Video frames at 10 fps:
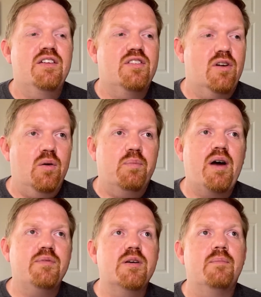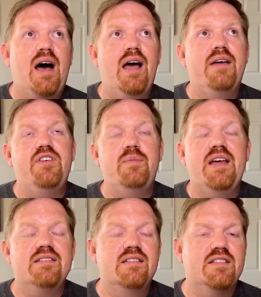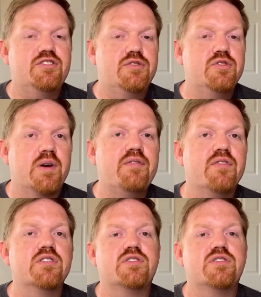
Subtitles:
So probably my VBS is in June 21st.